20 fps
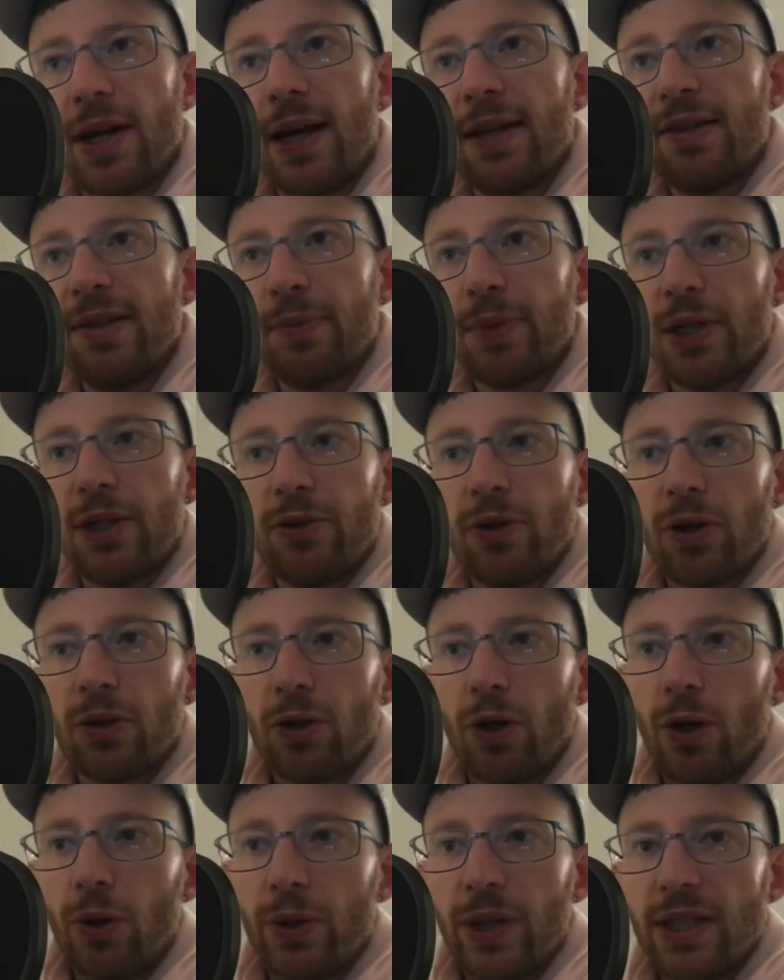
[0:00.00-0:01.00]
I typically don't
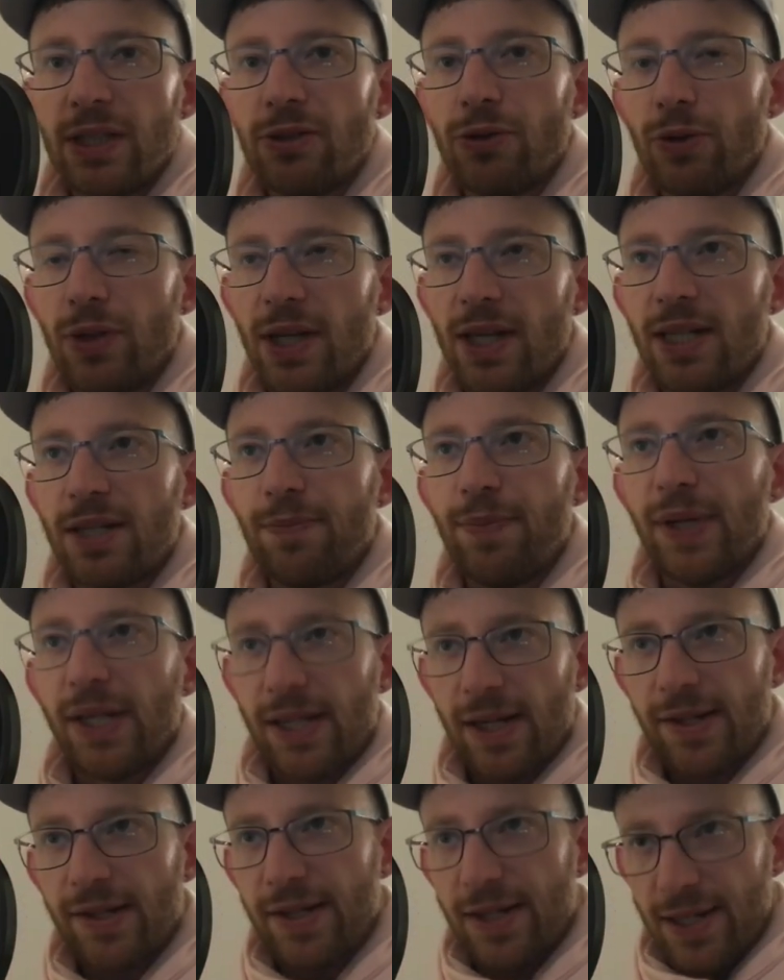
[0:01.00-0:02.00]
go into this
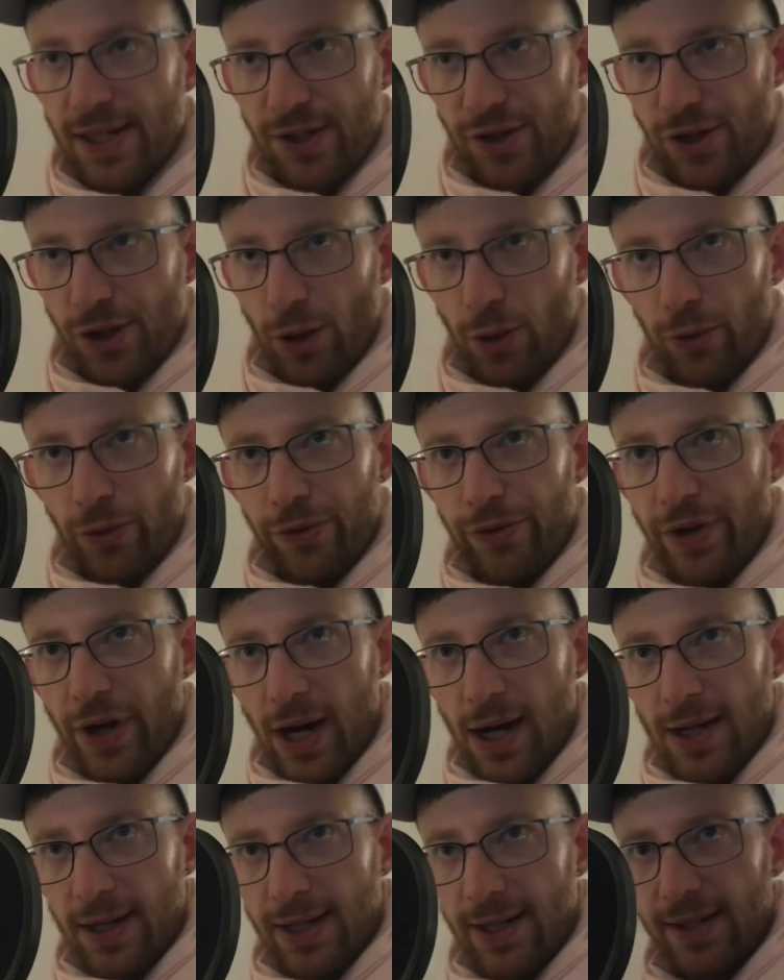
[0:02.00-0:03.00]
because it is so
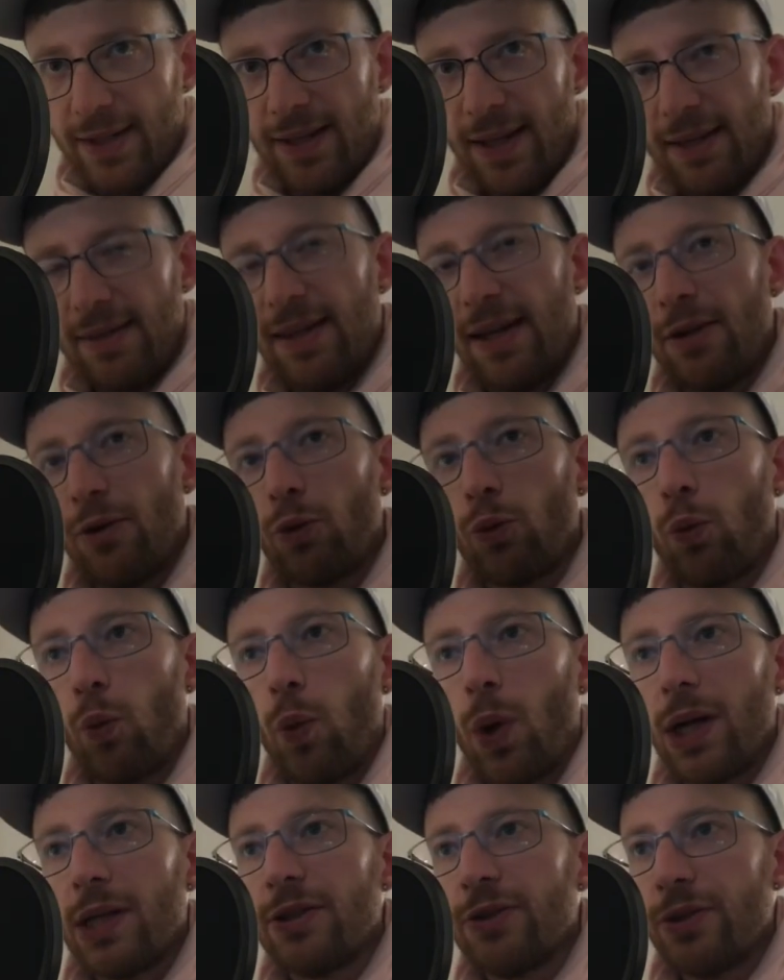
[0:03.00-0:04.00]
dark that I don't
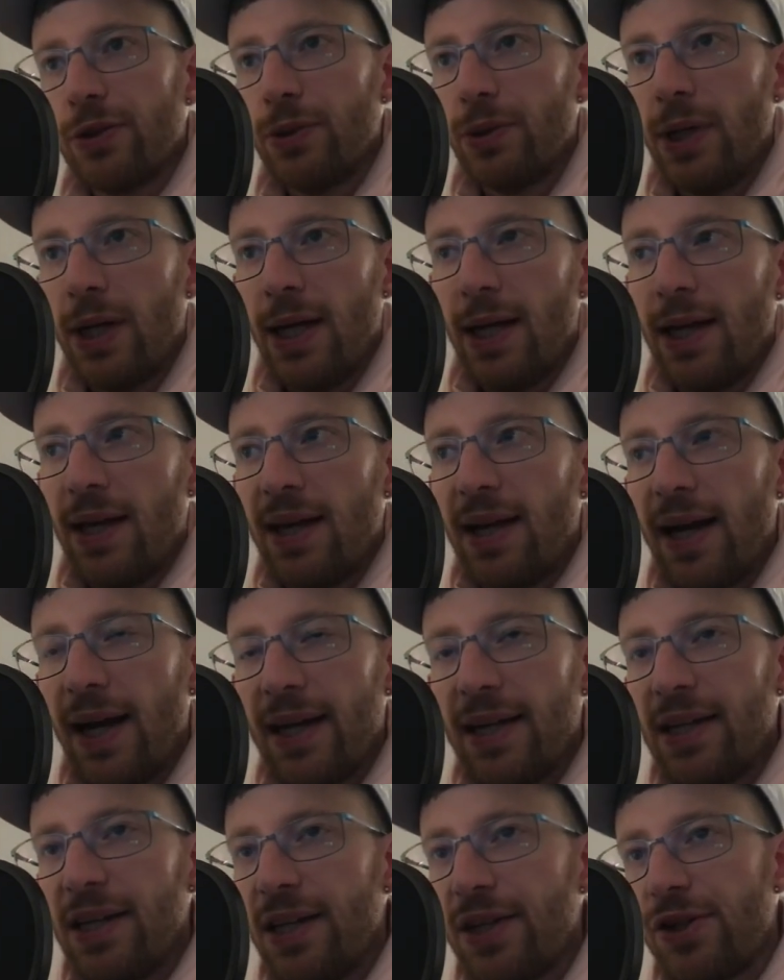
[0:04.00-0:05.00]
want to,
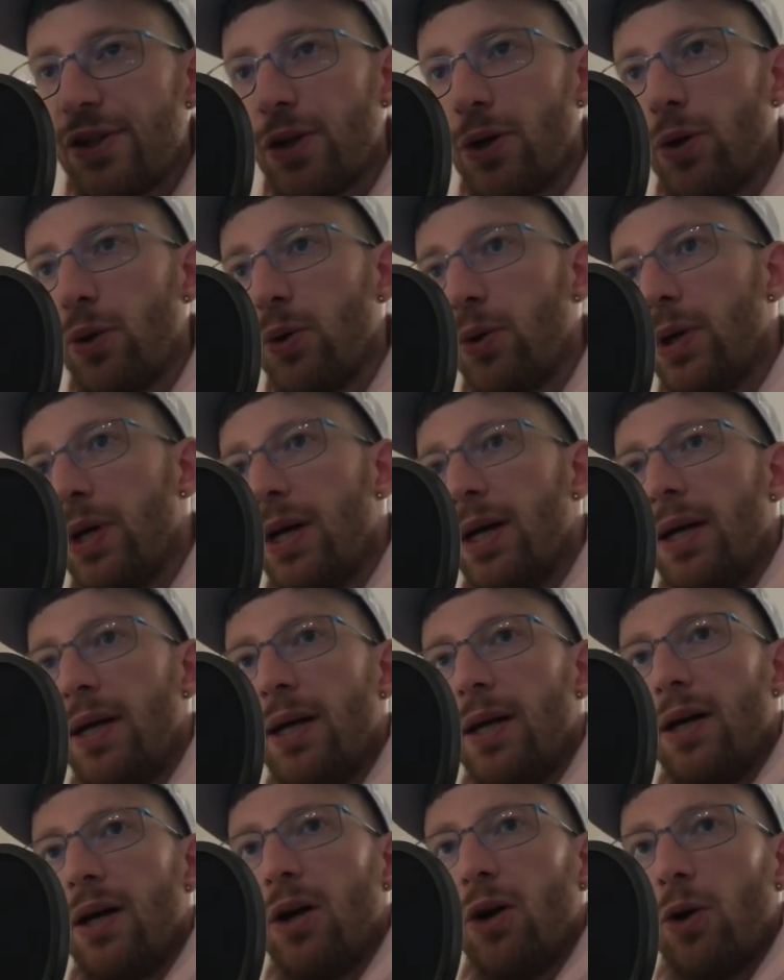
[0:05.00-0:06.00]
and it is so
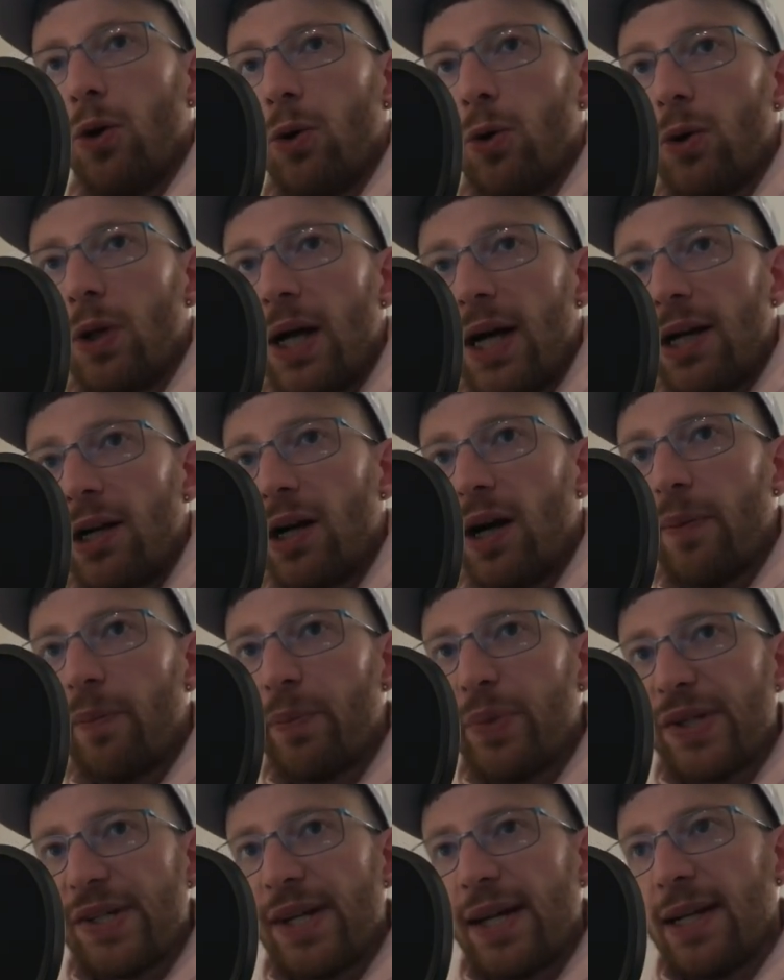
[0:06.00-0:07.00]

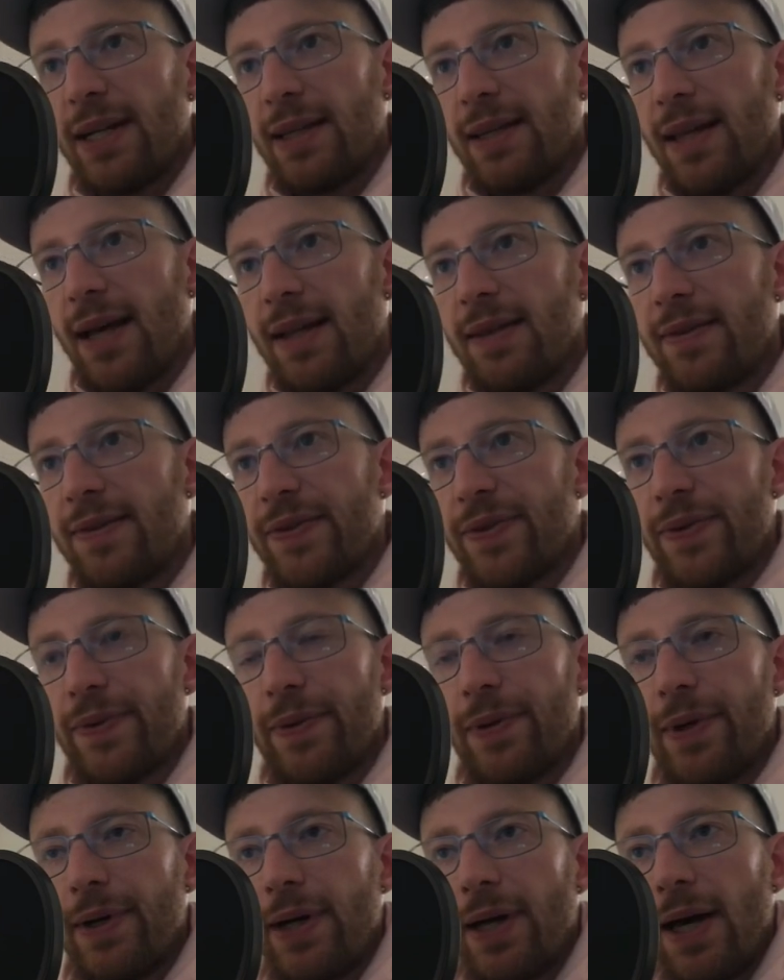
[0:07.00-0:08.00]
all-encompassing that
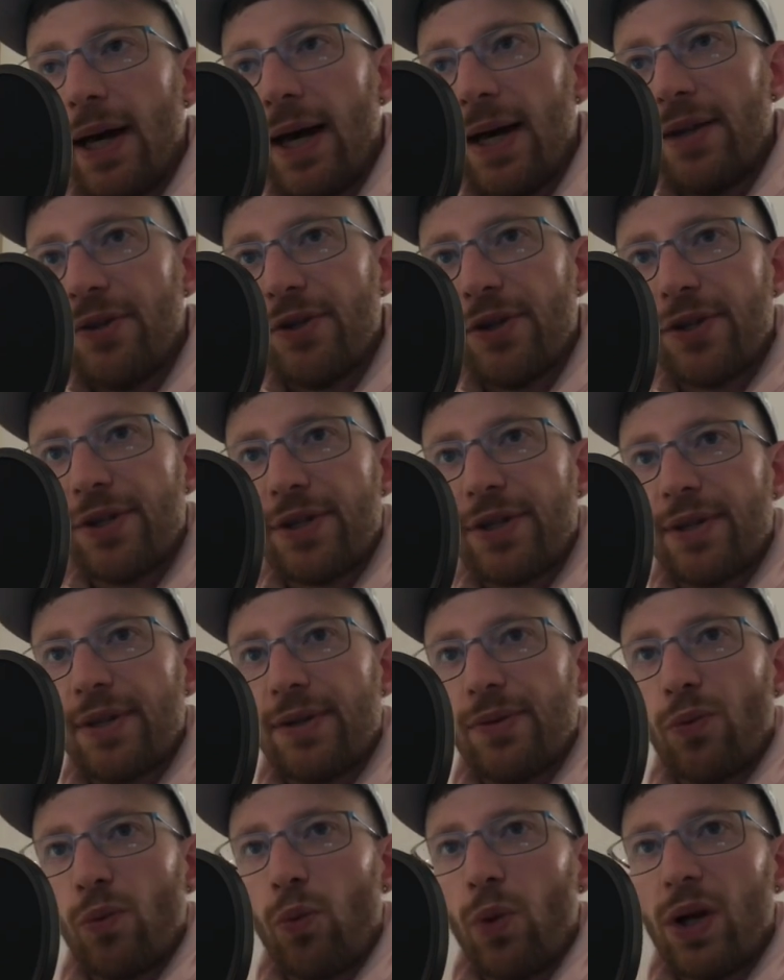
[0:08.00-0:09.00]
I
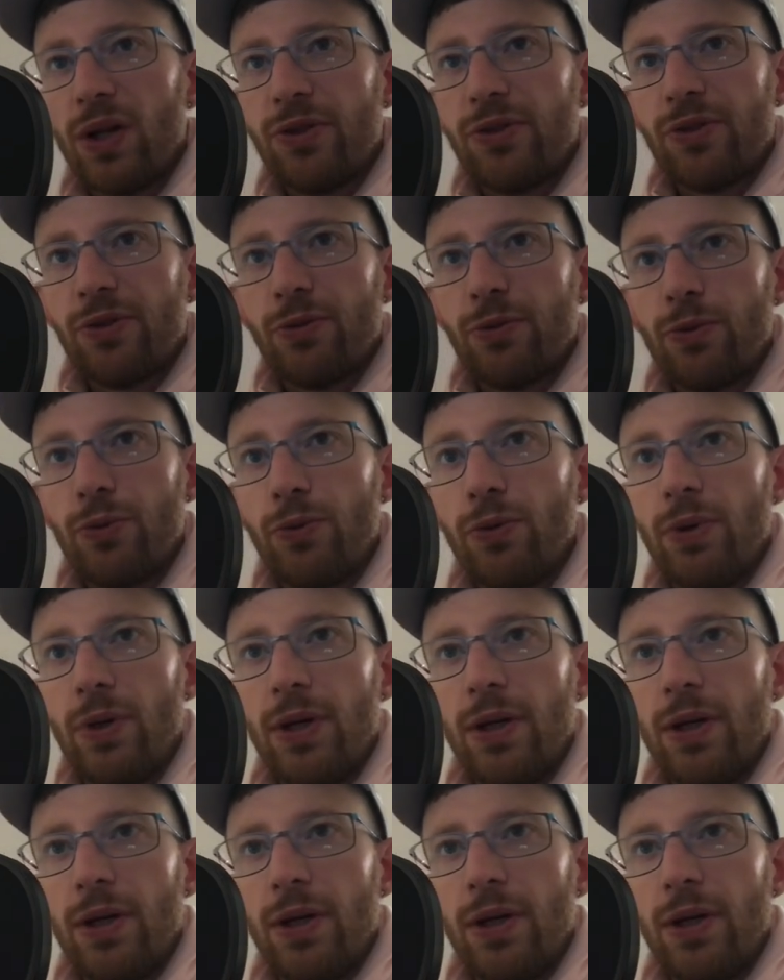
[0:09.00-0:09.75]
just want to